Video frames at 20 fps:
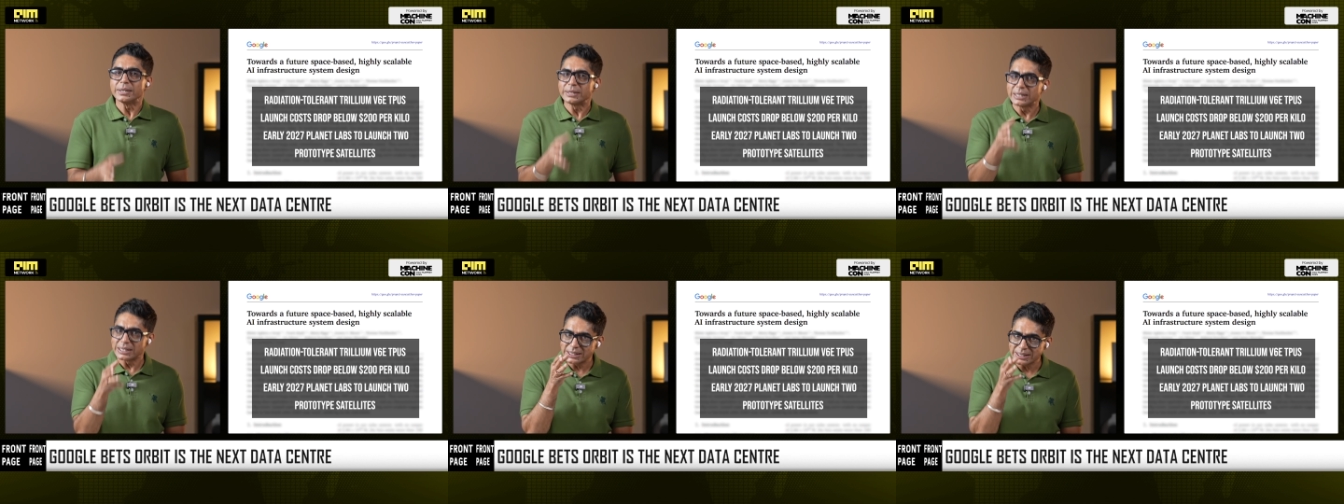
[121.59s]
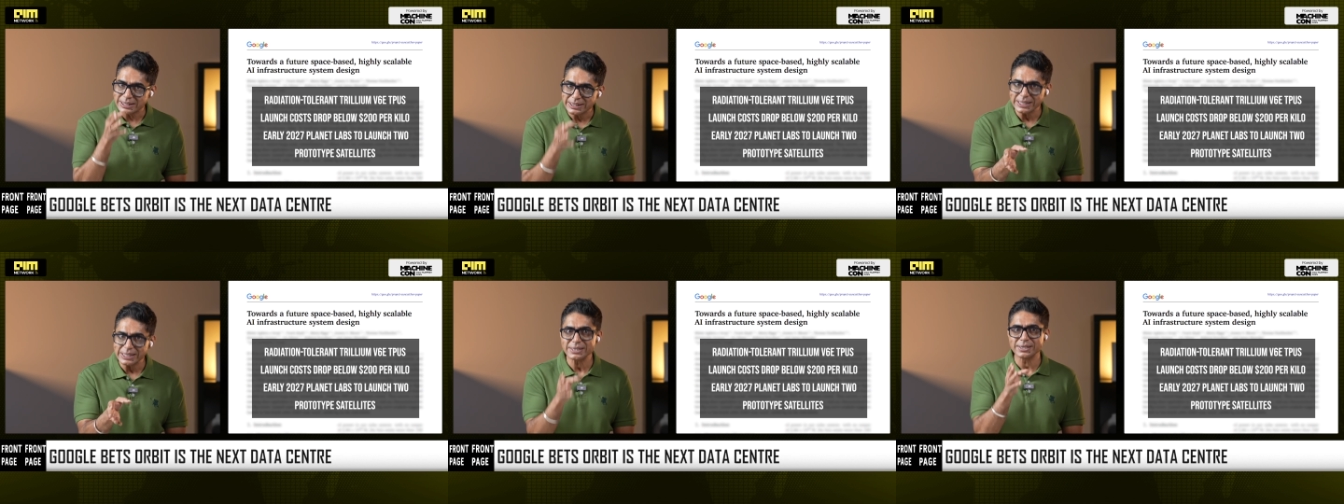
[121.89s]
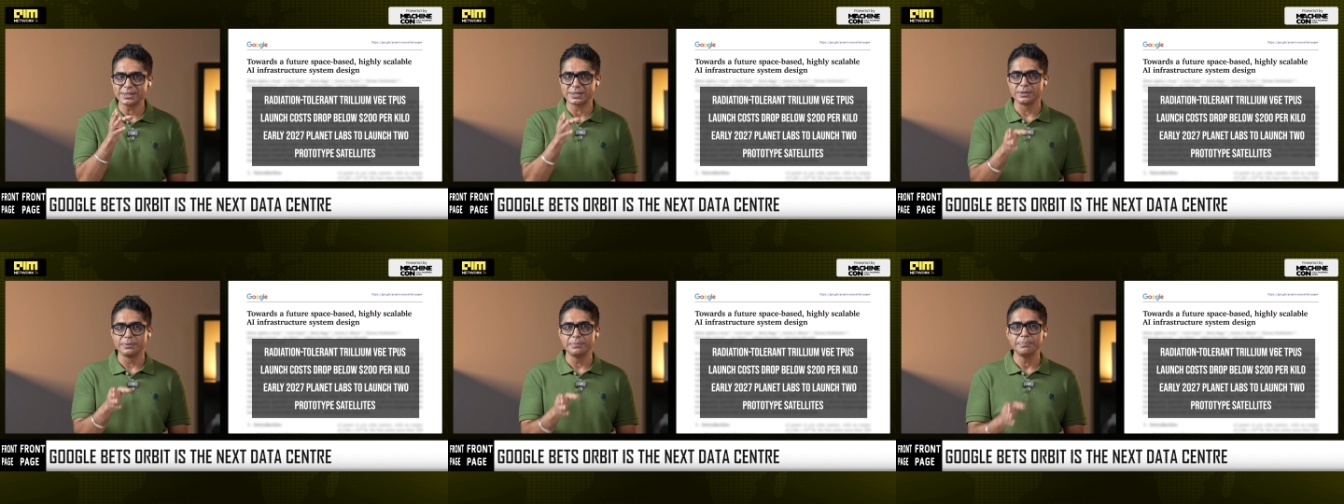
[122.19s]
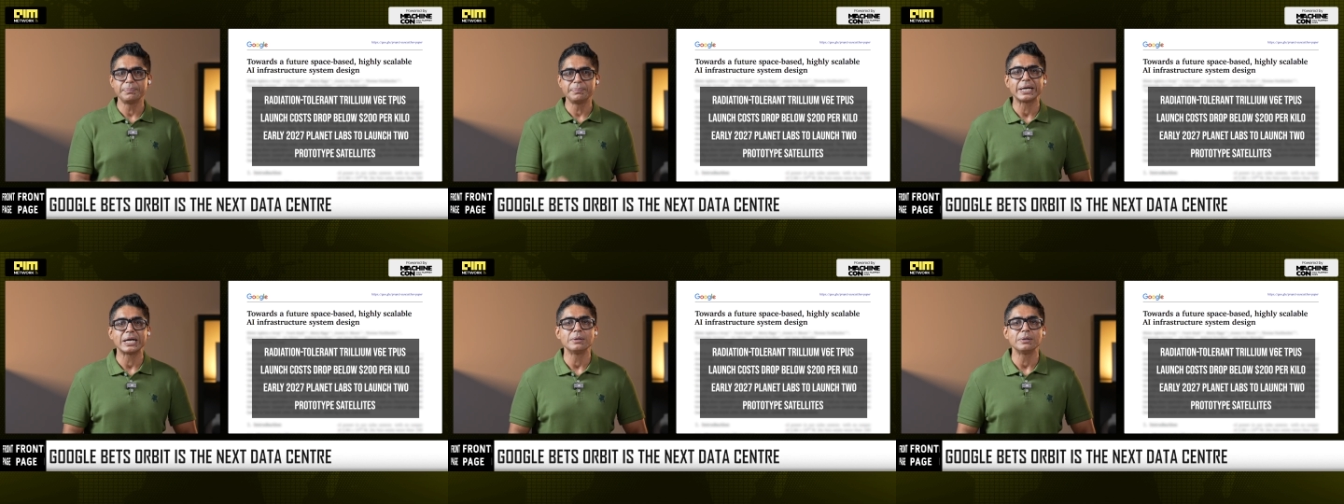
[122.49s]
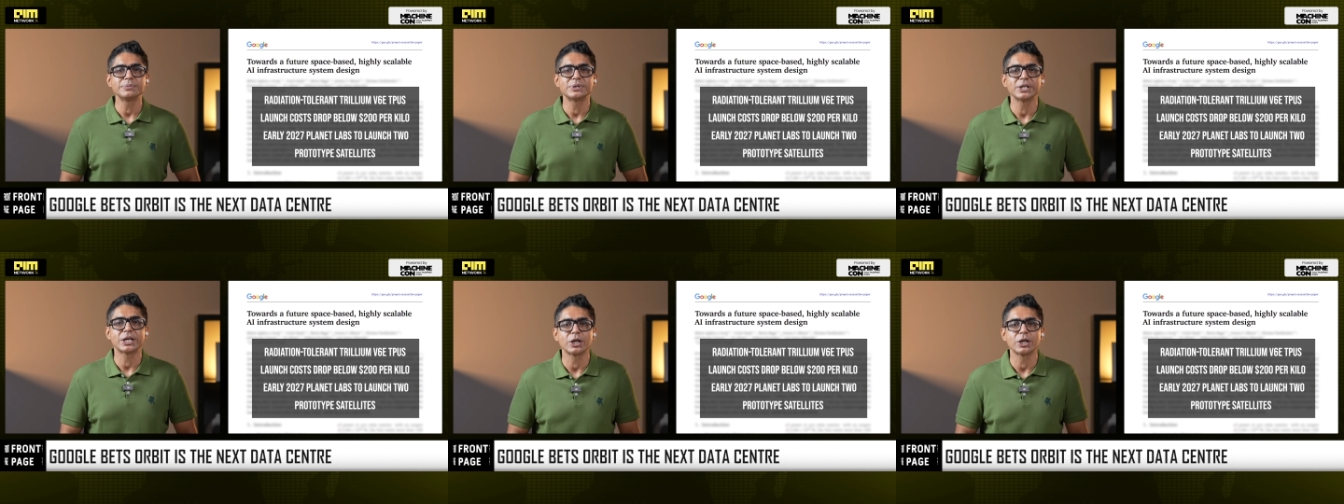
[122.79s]
The system
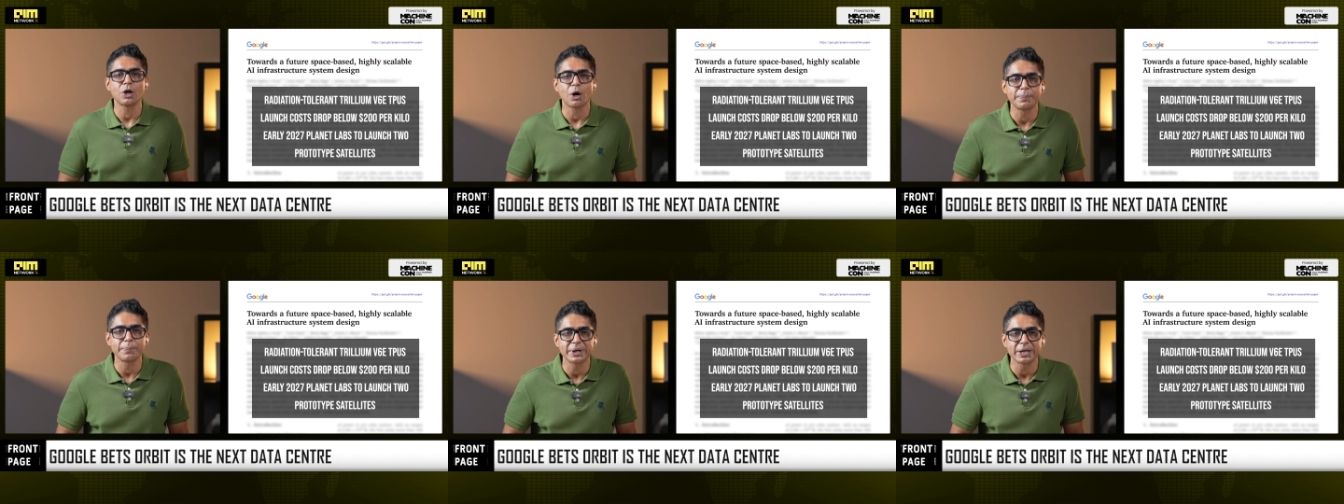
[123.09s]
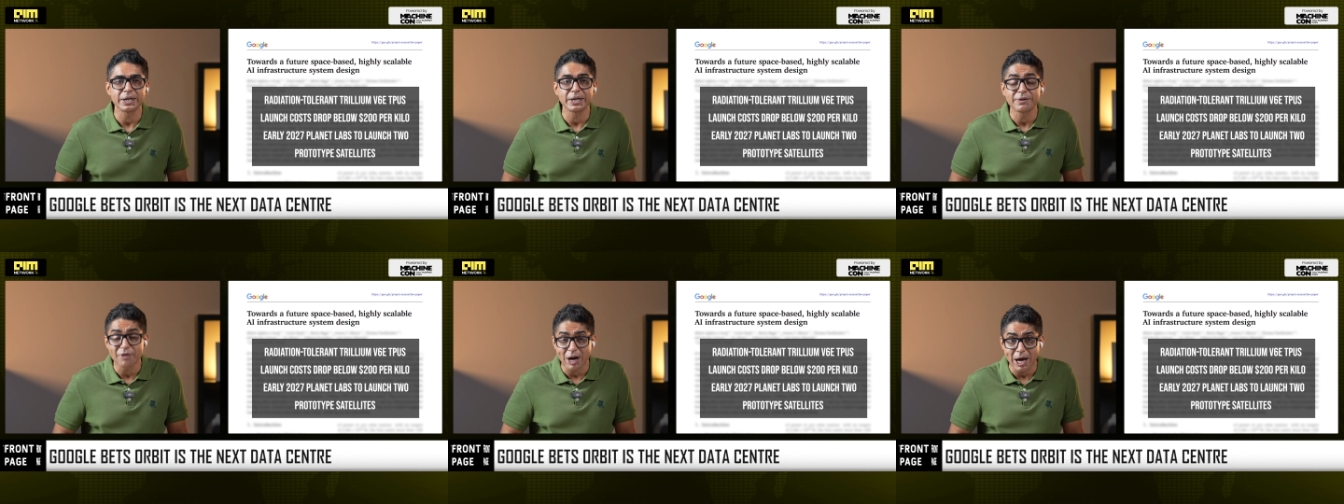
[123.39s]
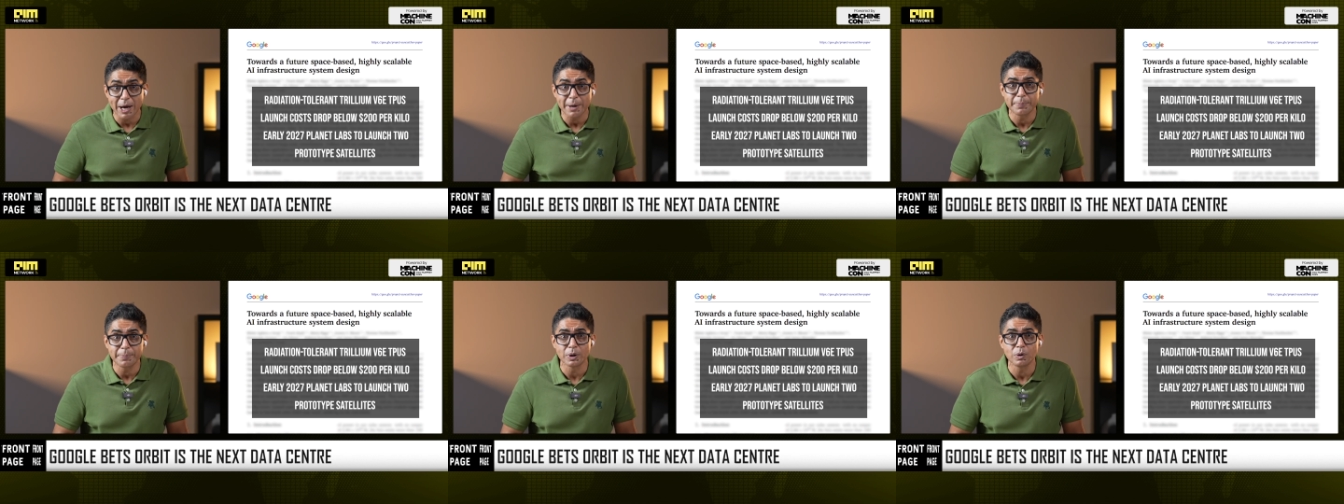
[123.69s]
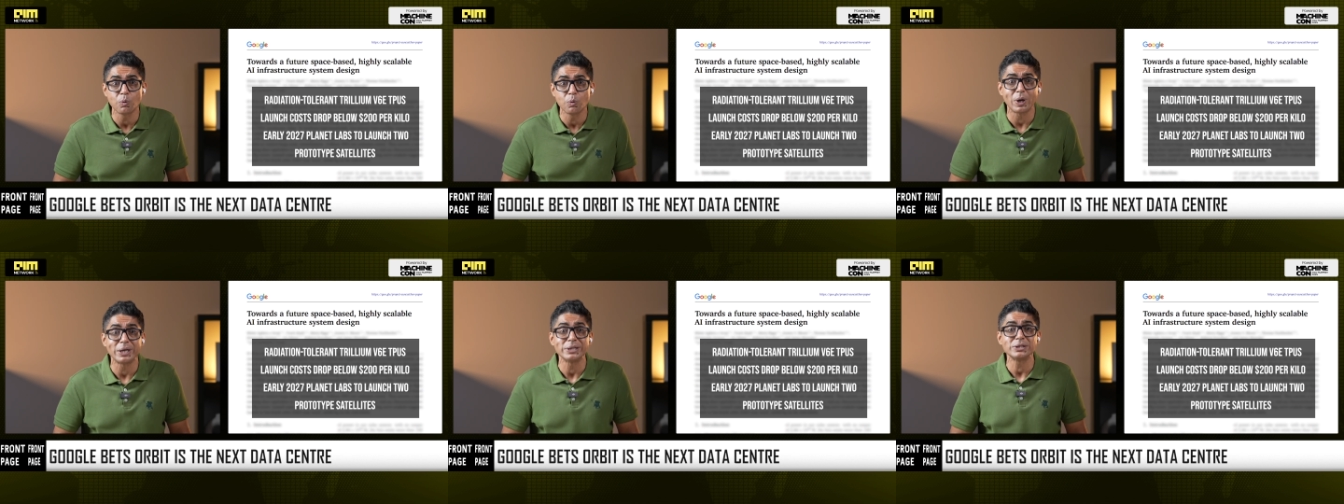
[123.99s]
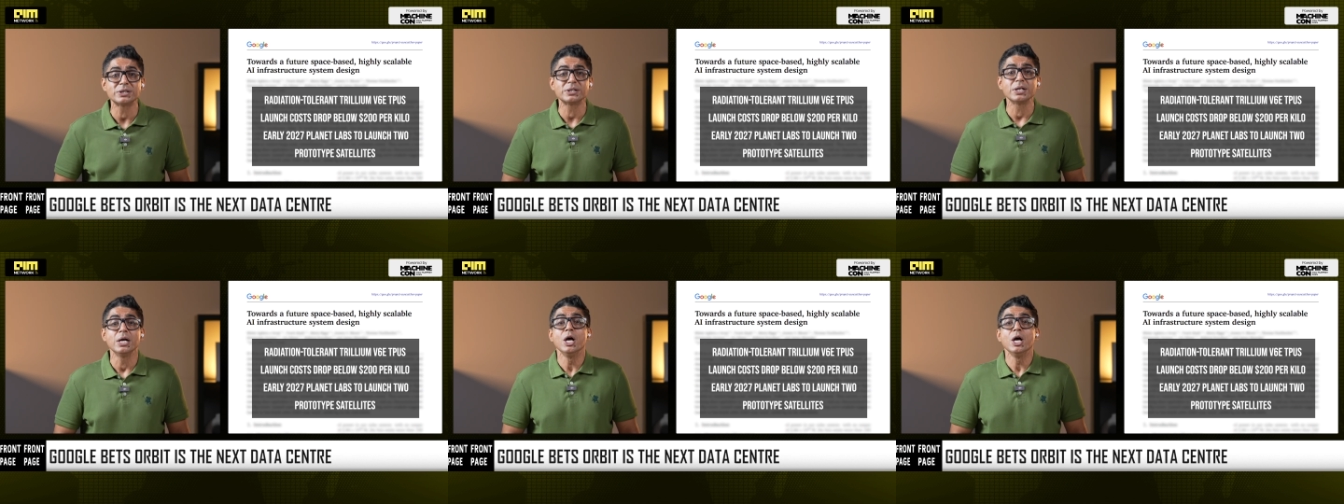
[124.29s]
becomes economically viable
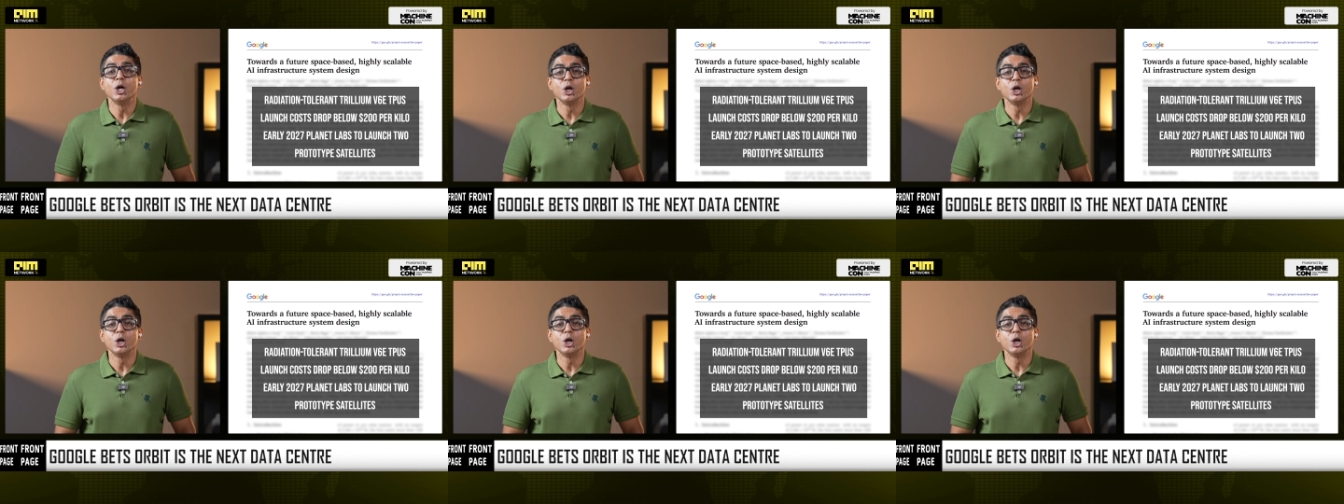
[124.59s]
once